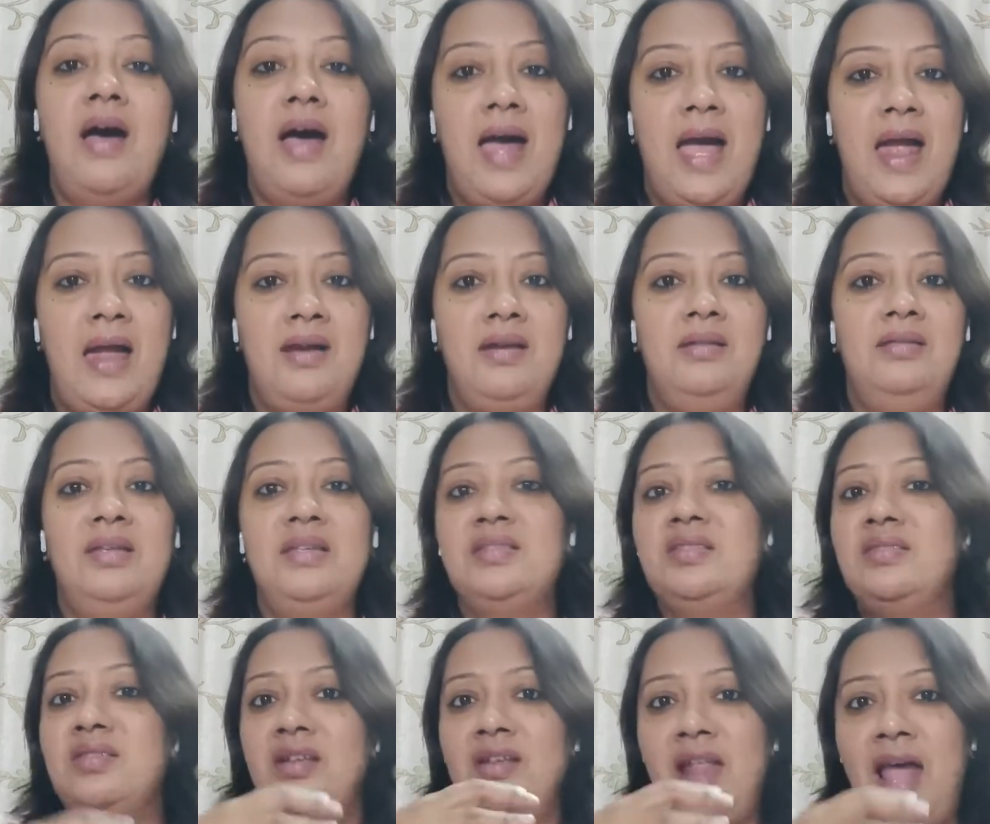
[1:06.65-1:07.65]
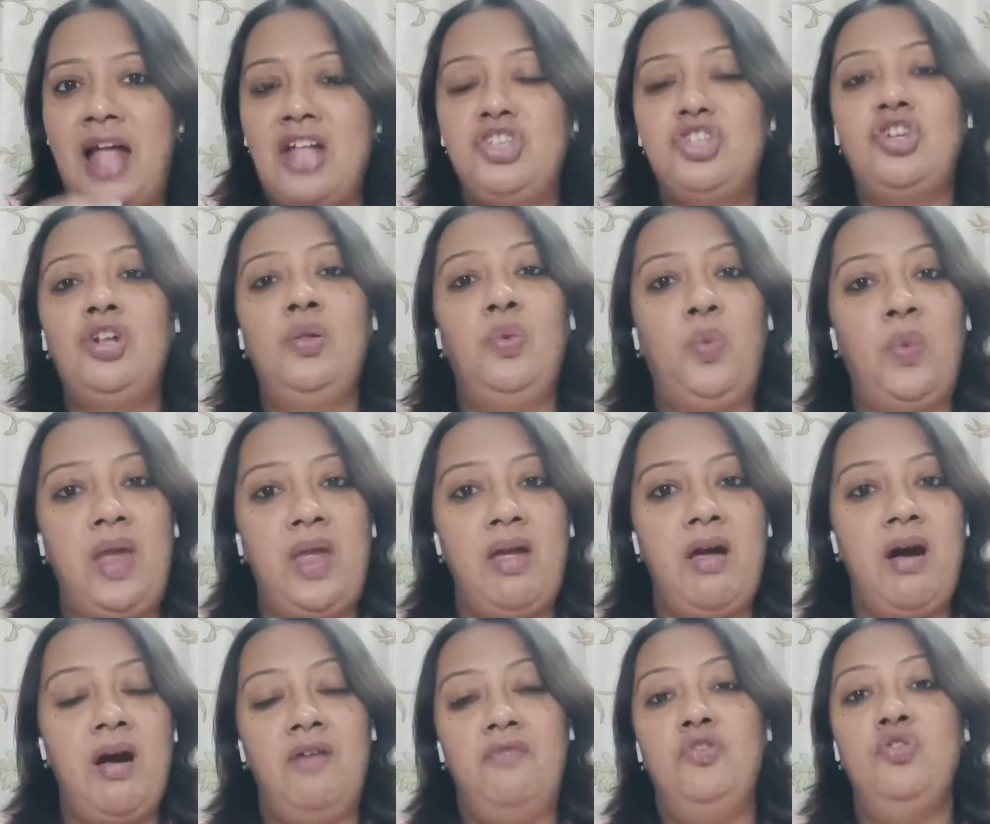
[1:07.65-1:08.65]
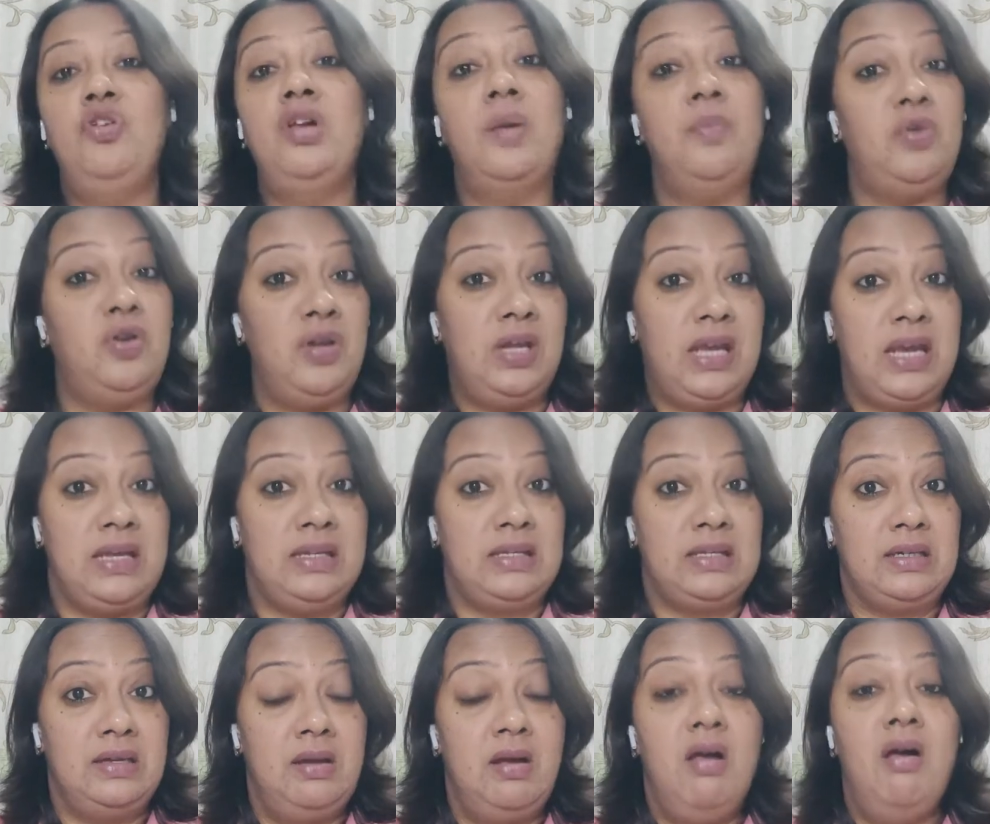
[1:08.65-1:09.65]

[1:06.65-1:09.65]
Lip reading: and this is a natural way how you communicate.